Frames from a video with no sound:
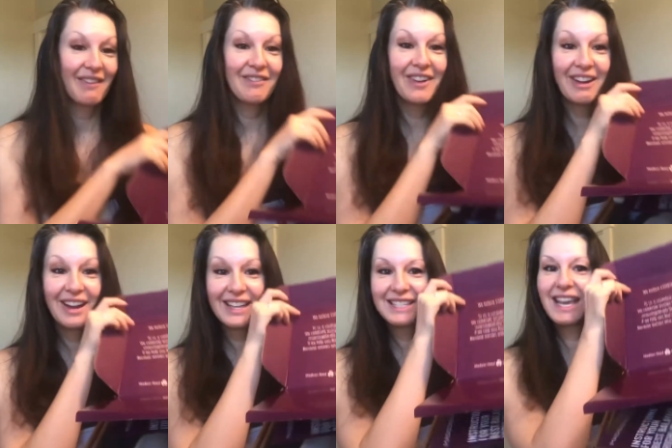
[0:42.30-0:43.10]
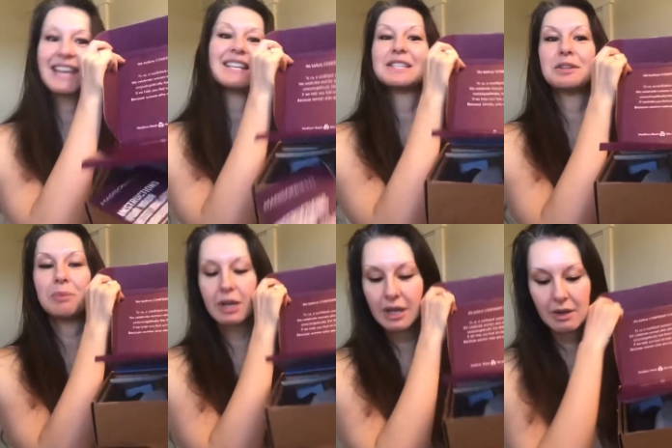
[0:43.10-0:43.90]
Very excited, it's super
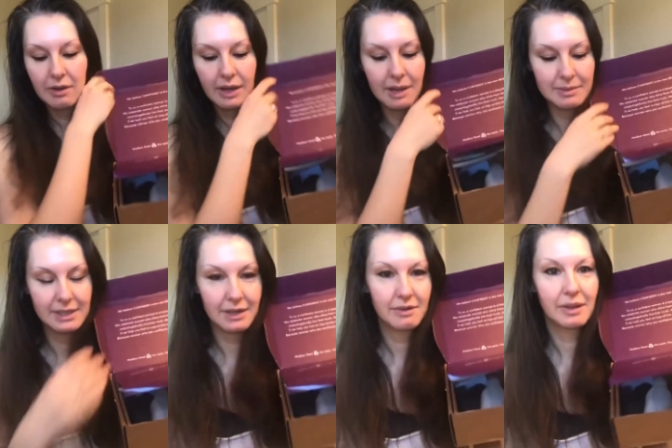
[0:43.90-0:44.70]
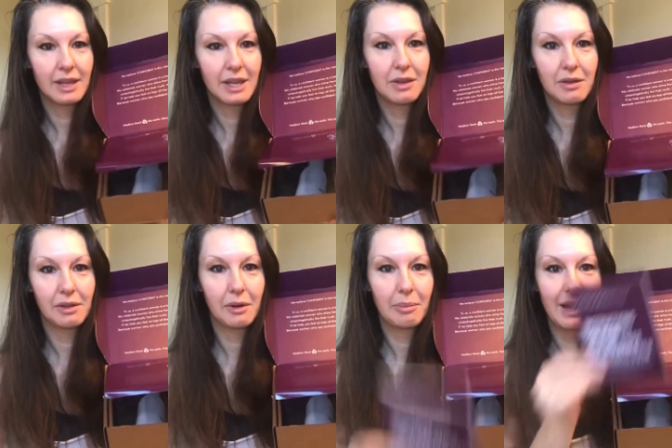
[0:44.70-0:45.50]
cute. It comes in a really cute
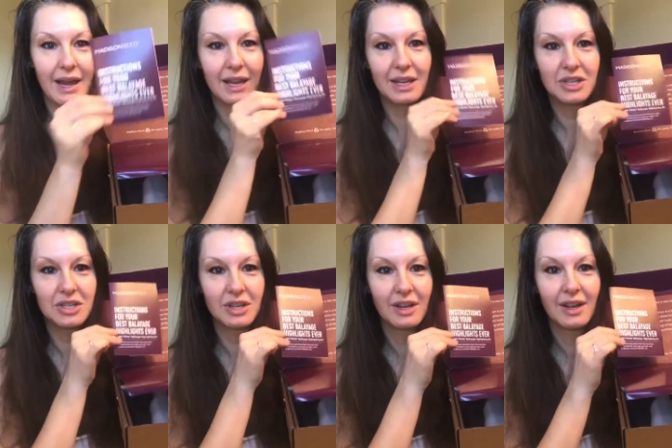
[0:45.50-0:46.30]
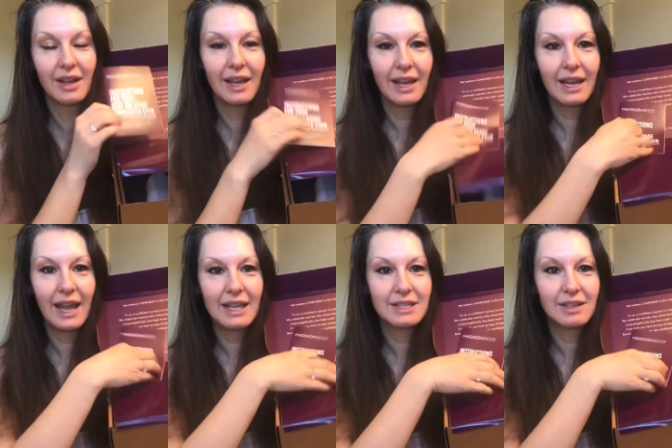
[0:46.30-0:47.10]
little package, and it
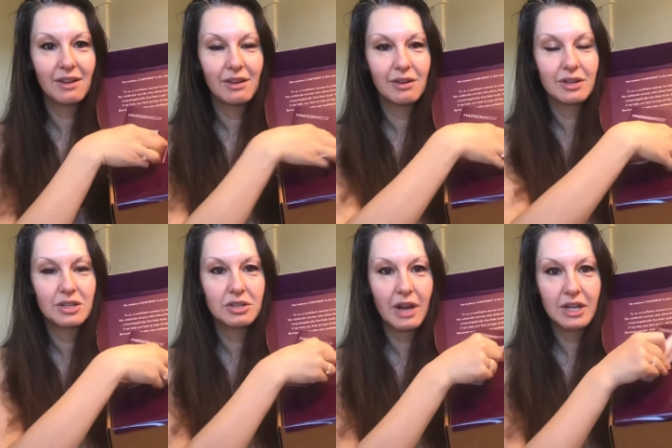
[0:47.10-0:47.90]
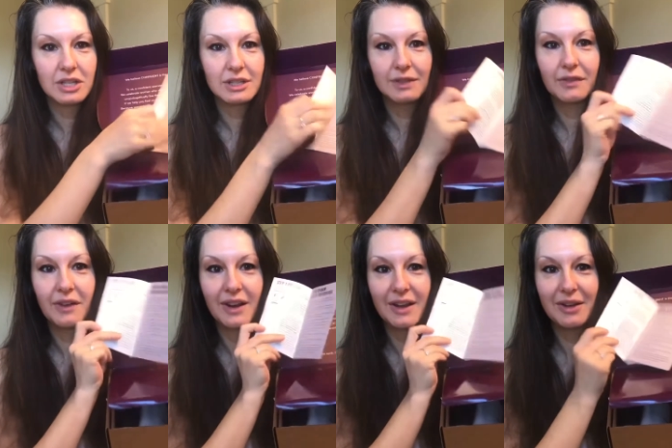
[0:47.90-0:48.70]
has your instructions for
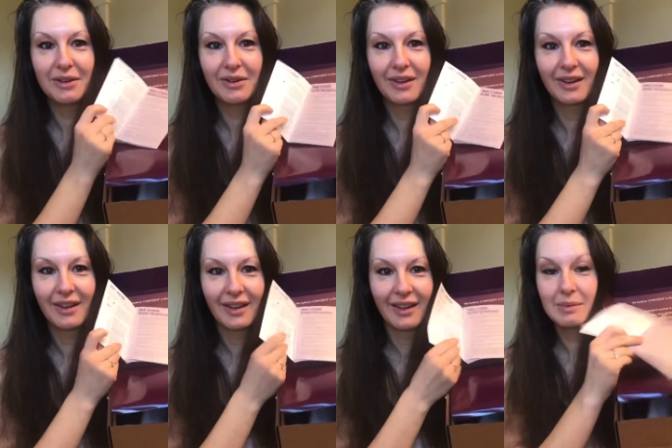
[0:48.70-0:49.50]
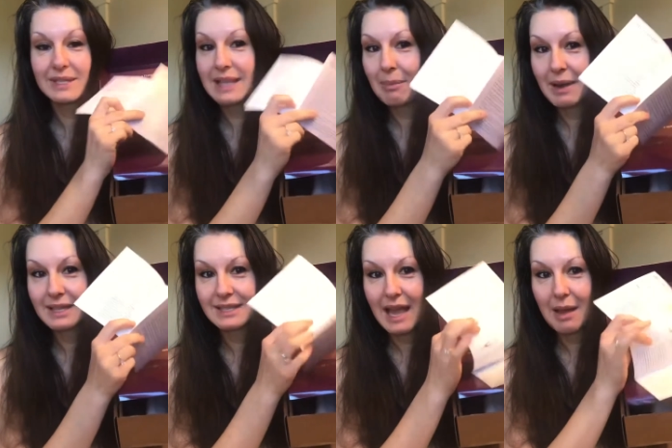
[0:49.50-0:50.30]
you, step by
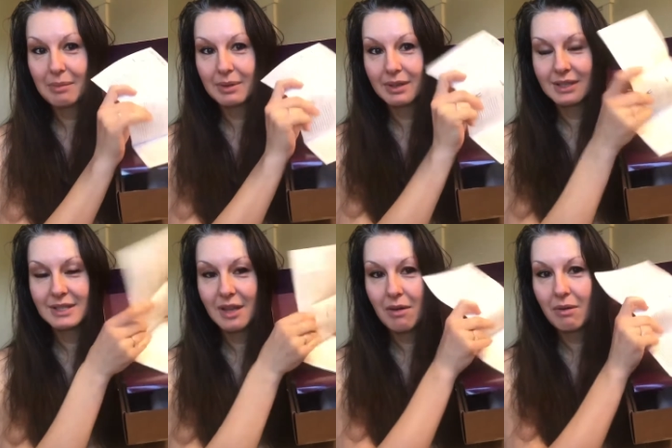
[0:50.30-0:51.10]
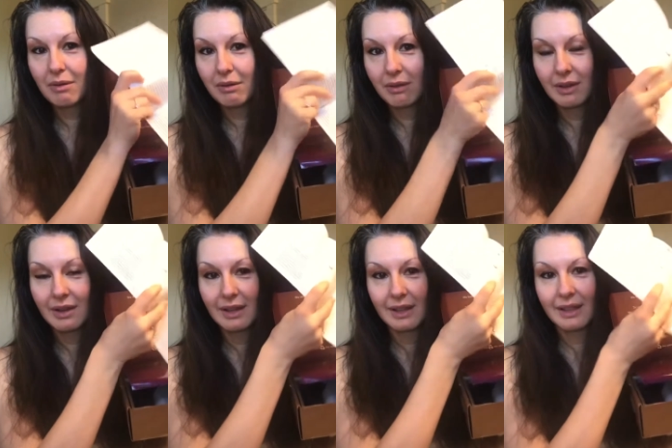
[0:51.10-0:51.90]
step. So
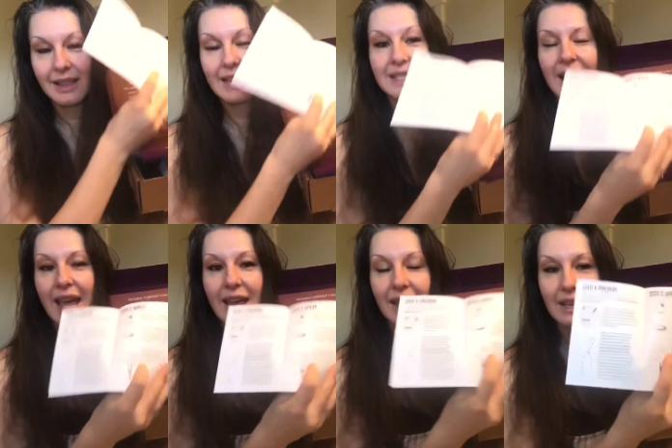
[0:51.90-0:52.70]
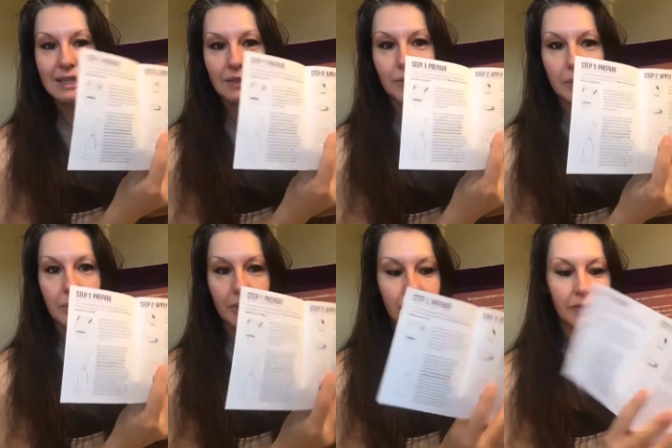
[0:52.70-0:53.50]
they say it's
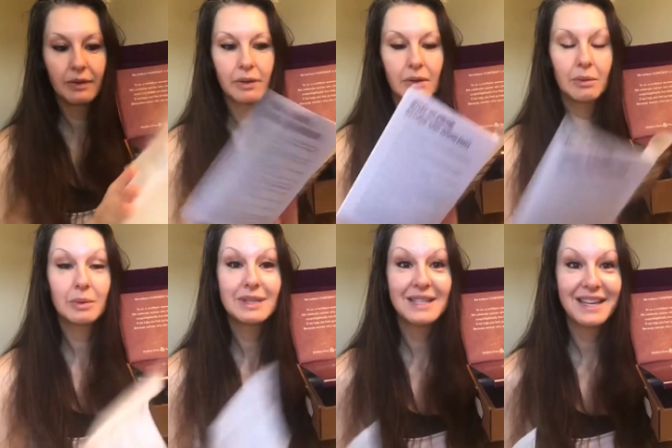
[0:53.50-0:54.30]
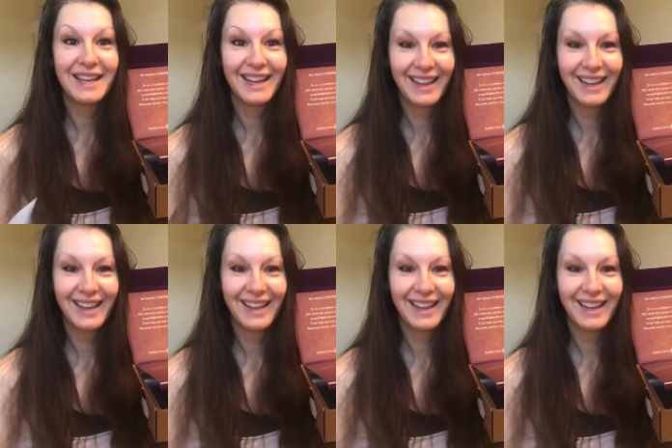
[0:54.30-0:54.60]
foolproof. We'll see.